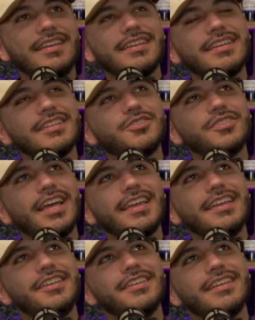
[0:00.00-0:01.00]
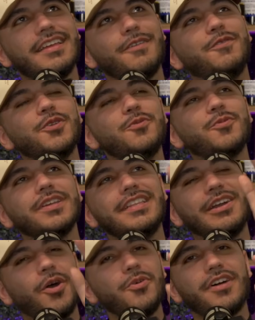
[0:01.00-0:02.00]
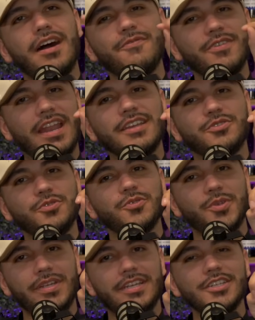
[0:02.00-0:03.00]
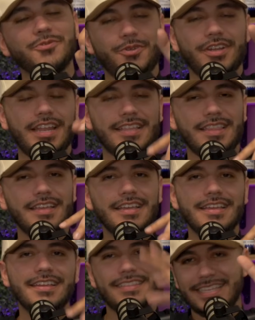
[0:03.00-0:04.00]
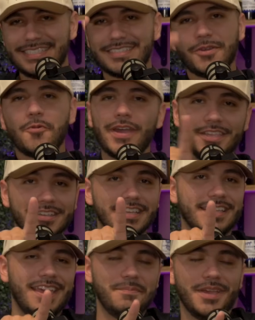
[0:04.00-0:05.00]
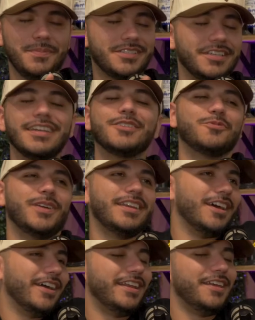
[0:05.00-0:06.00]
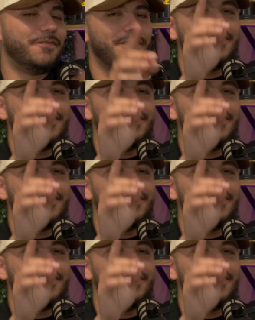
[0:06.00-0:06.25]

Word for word: it could get to like if you really hold off for like two three years, where you're like this is the way you can get me. I'm gonna tell you guys right now. And if,